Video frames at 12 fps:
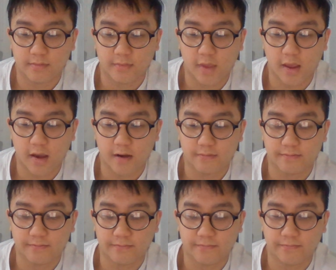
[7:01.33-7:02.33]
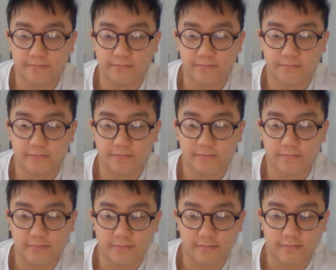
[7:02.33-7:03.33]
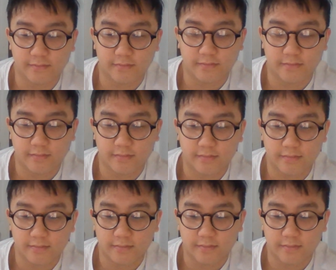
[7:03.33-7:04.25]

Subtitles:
(no one is talking)